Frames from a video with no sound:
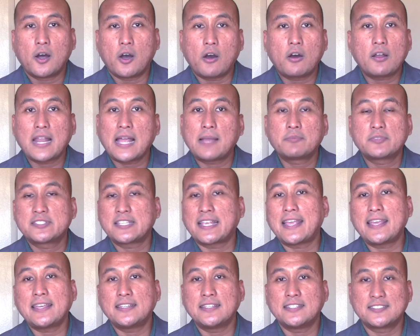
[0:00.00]
All I'm
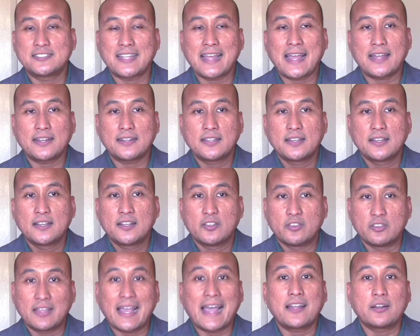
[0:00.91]
saying is that
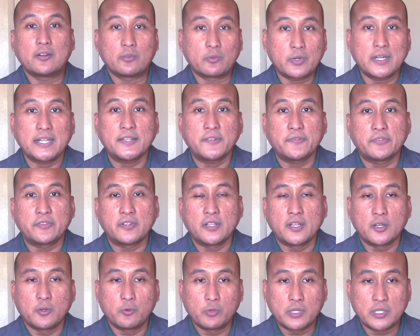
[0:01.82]
that rift
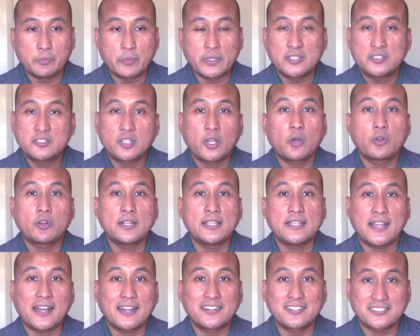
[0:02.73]
will be
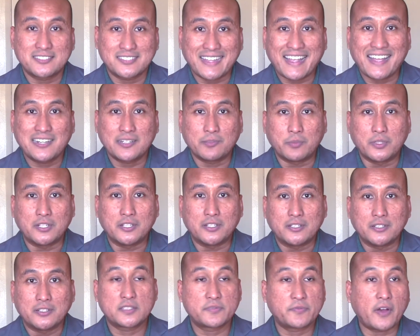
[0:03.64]
totally
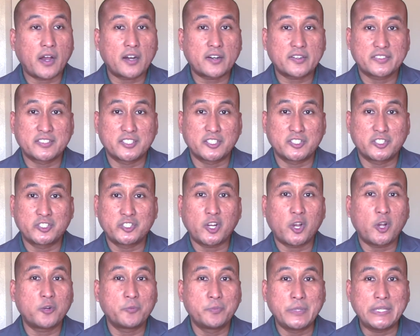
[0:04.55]
understandable. As far as the
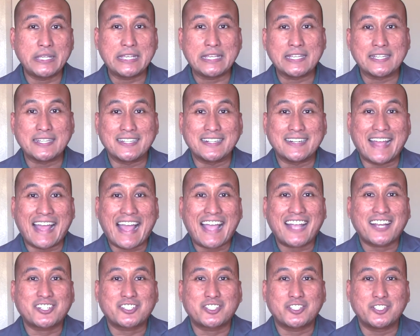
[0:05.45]
show being an
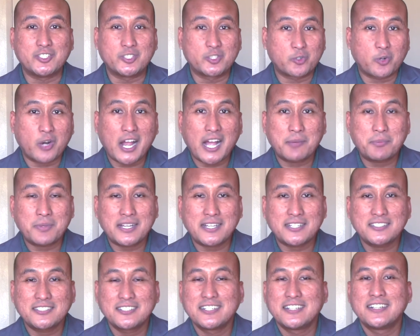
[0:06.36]
action
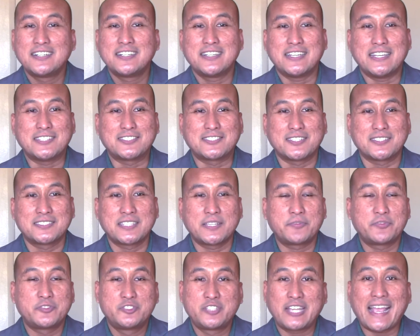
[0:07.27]
drama, it's as
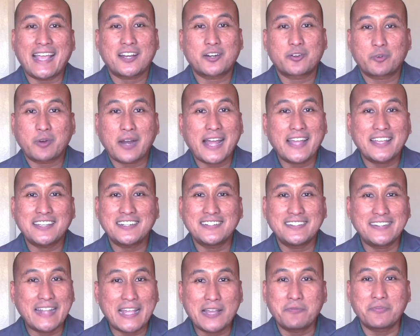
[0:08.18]
if Jack
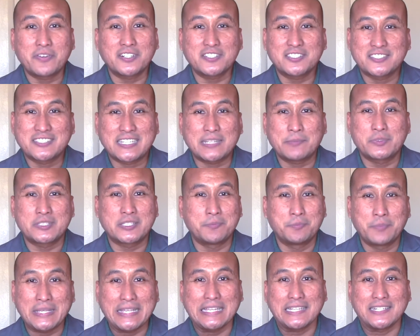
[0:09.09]
Ryan never skips
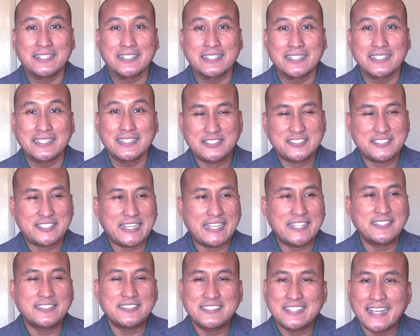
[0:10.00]
a beat. It's
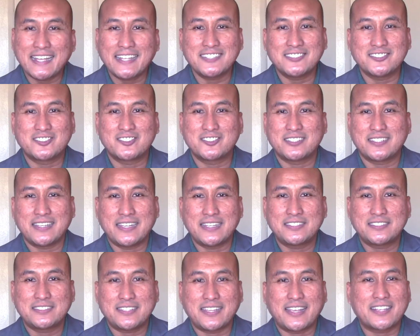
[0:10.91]
intense,
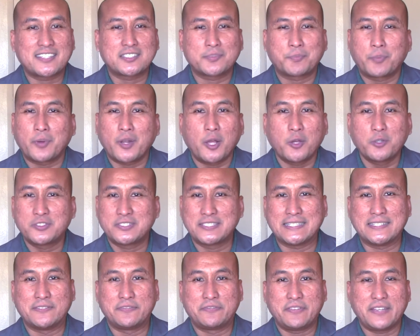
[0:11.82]
it's
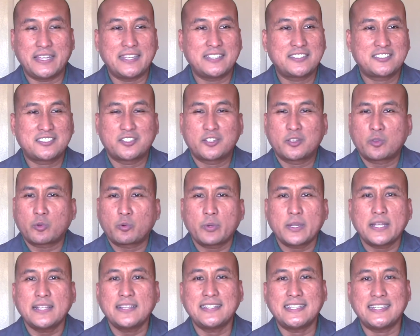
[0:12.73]
explosive, it's
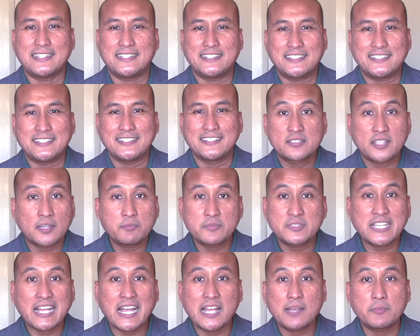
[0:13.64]
thrilling.
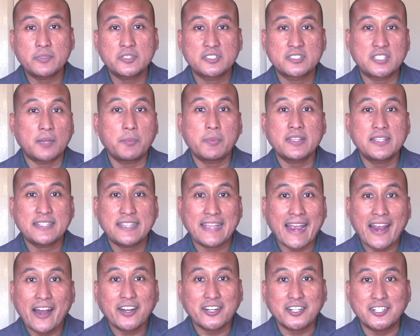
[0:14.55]
Sometimes some of the
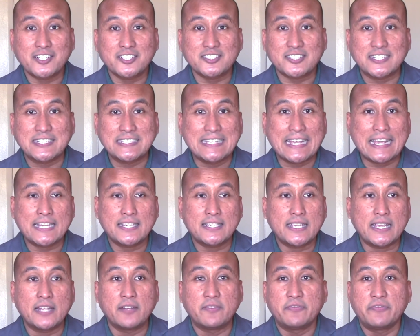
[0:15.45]
characters can
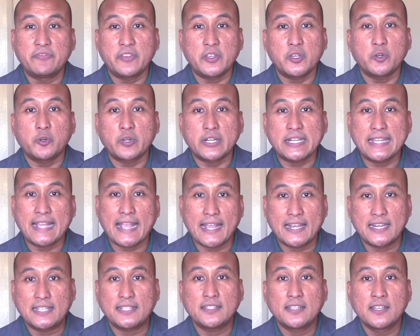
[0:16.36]
get
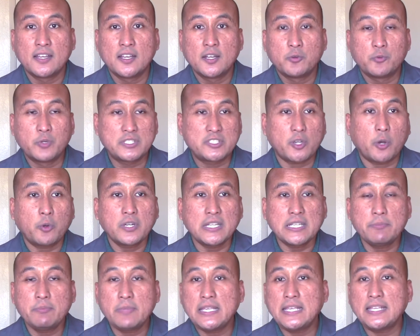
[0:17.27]
infuriating, which
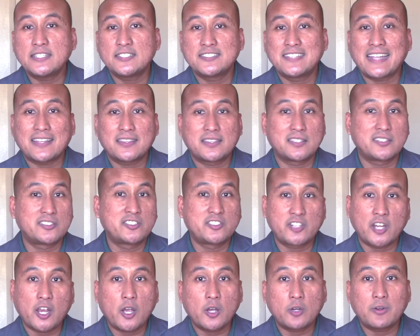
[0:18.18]
only means that the
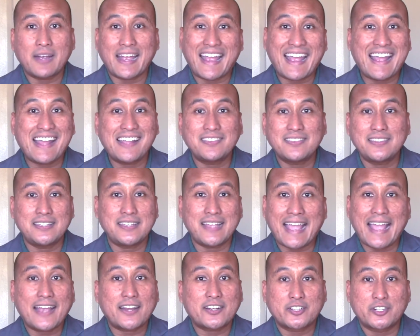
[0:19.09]
show and
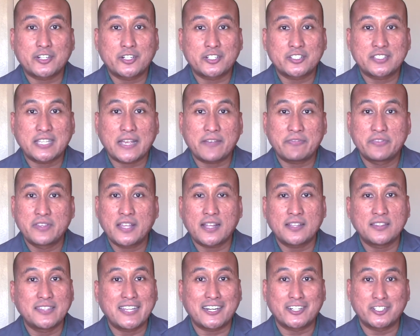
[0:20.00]
the actors have
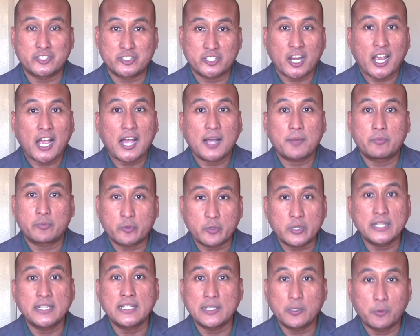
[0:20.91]
done their job
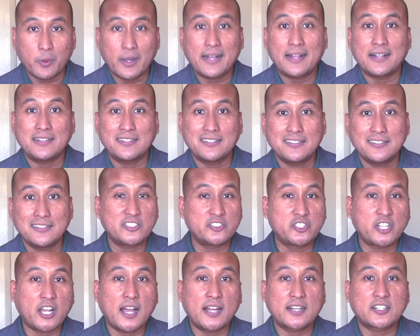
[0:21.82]
really well.
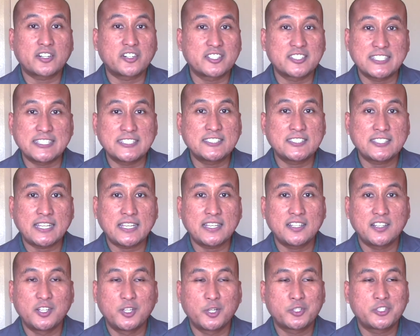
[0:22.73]
And John
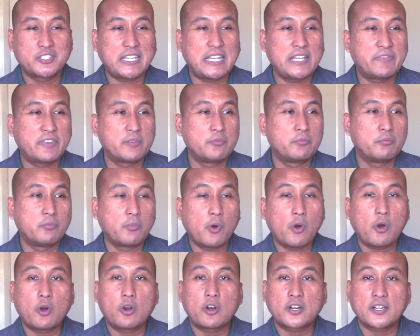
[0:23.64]
Krasinski looks even
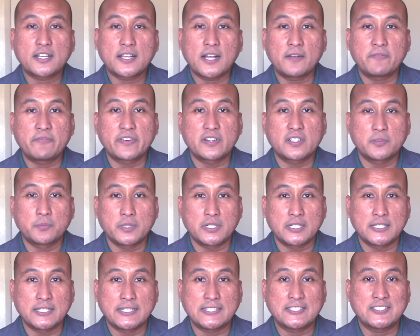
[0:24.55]
more
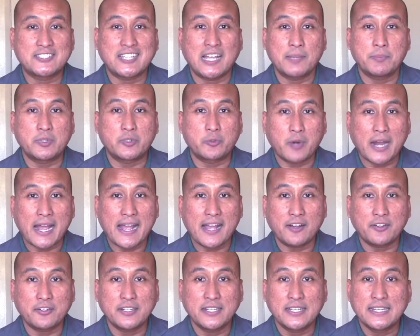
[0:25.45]
comfortable this time
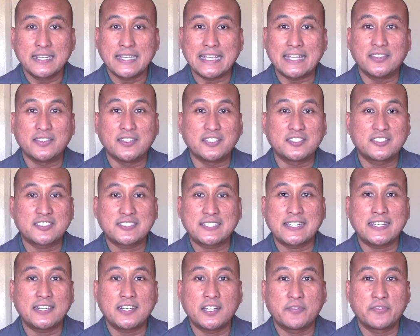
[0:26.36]
around in the
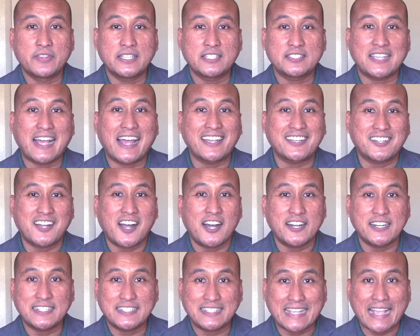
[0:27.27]
skin of this
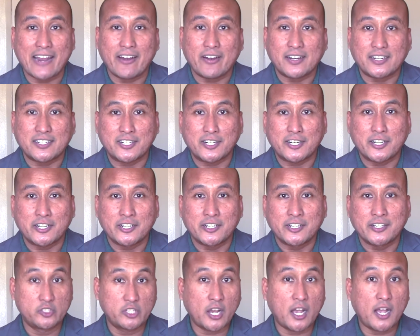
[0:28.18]
iconic
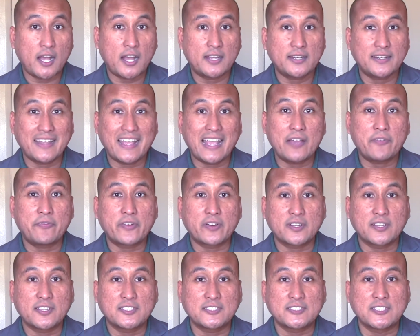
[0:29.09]
character. John
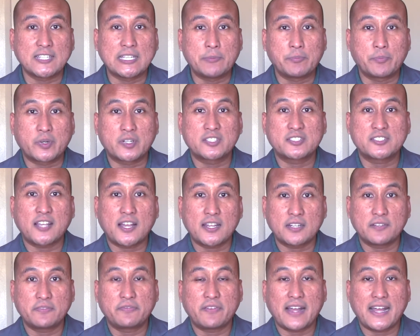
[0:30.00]
effortlessly
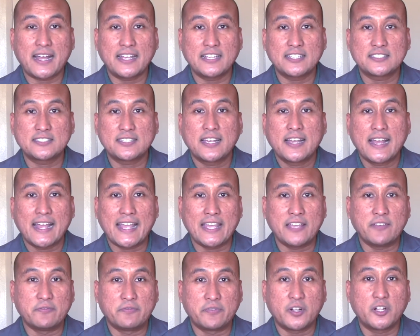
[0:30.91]
personifies
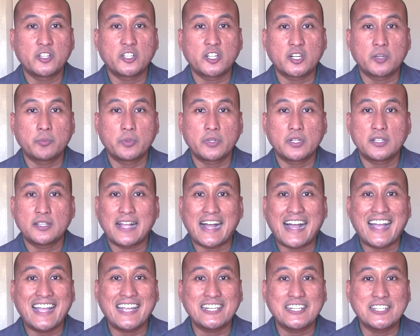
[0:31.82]
a
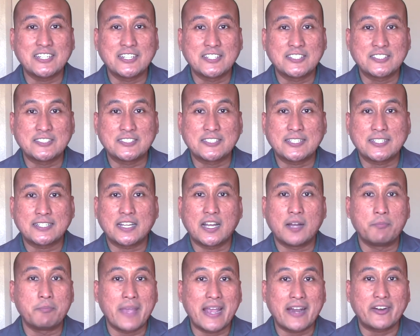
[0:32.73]
vulnerable, idealistic
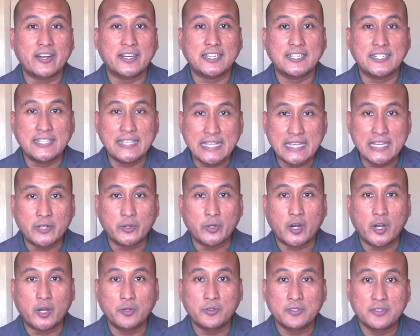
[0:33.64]
American
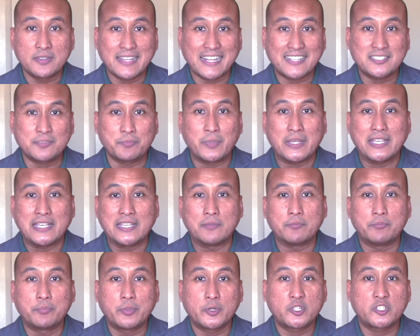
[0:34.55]
hero that's
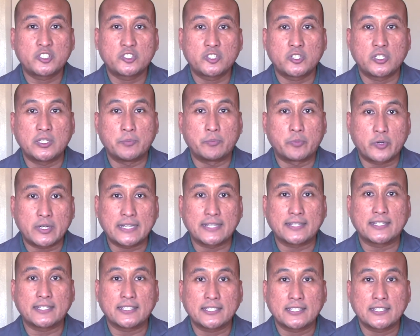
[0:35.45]
being pushed to the
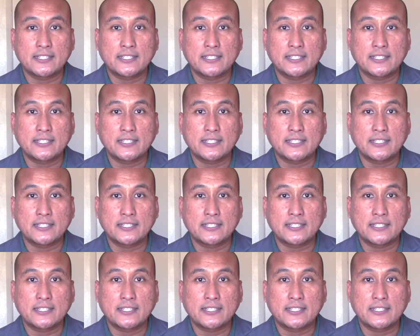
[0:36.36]
brink.